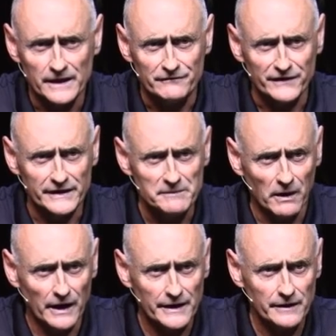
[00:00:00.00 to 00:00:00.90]
If
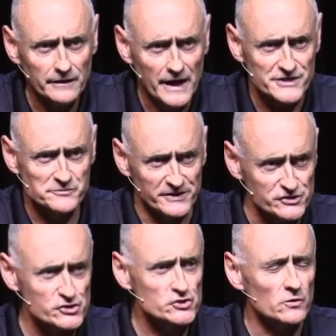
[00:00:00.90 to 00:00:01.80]
anybody has
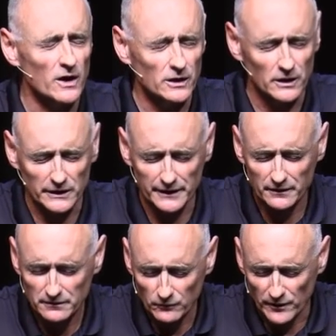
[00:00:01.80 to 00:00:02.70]
been
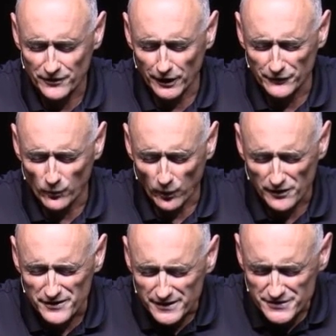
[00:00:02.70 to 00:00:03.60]
struggling with
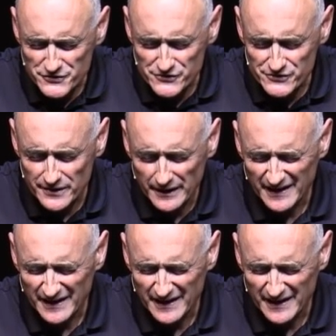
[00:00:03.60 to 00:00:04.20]
unworthiness